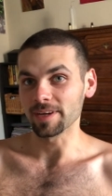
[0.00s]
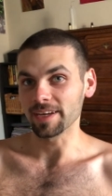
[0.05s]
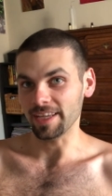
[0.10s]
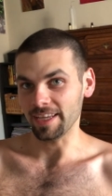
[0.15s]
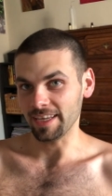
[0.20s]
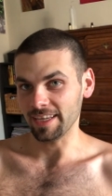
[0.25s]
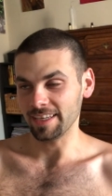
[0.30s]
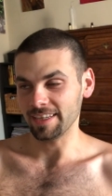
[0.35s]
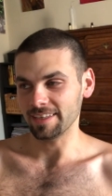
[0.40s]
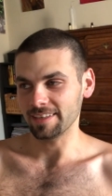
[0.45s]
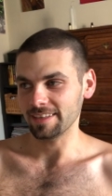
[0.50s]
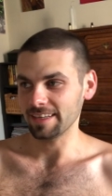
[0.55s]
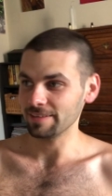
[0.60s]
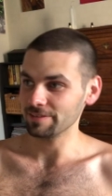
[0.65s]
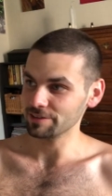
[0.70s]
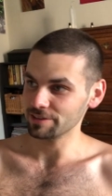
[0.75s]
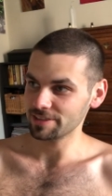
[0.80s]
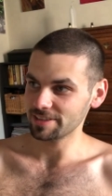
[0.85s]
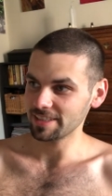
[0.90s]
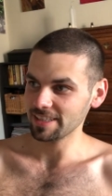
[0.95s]
and
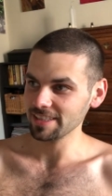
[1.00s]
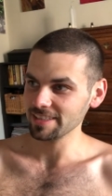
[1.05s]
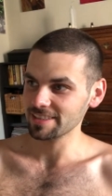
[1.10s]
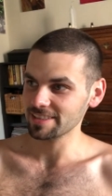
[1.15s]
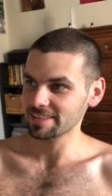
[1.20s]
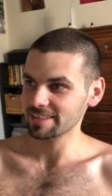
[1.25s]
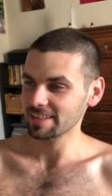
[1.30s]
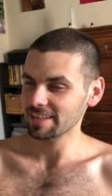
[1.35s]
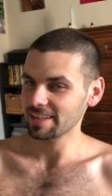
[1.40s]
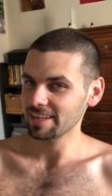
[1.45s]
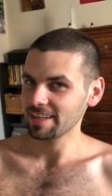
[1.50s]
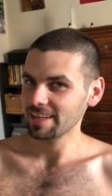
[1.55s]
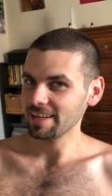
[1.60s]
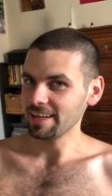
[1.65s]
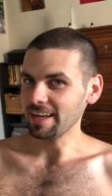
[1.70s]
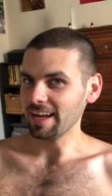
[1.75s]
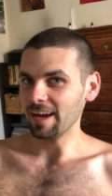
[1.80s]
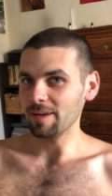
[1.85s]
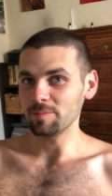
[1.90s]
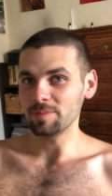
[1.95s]
ever since
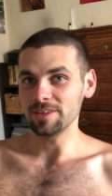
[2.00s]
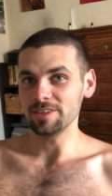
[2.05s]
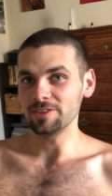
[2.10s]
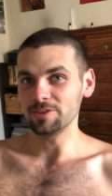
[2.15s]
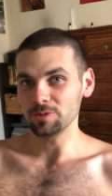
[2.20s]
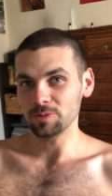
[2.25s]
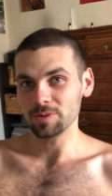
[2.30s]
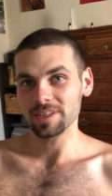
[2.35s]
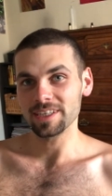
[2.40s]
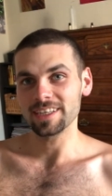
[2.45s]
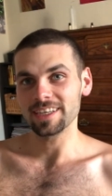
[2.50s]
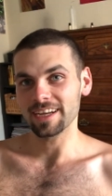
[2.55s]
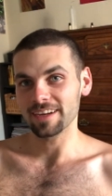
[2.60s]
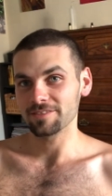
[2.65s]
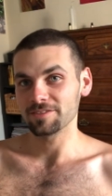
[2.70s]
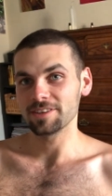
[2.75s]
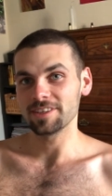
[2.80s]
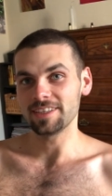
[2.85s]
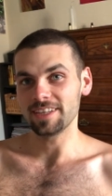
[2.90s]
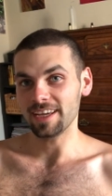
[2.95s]
I've been doing it
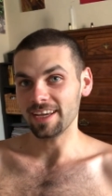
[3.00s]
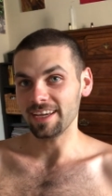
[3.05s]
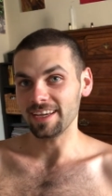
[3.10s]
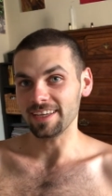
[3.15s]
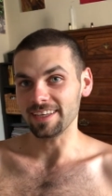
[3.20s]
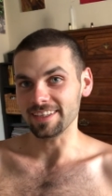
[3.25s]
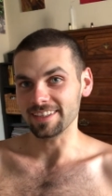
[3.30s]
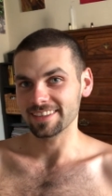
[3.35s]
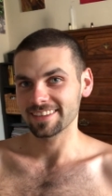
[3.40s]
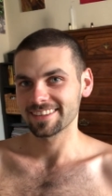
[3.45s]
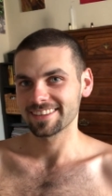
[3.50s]
every day.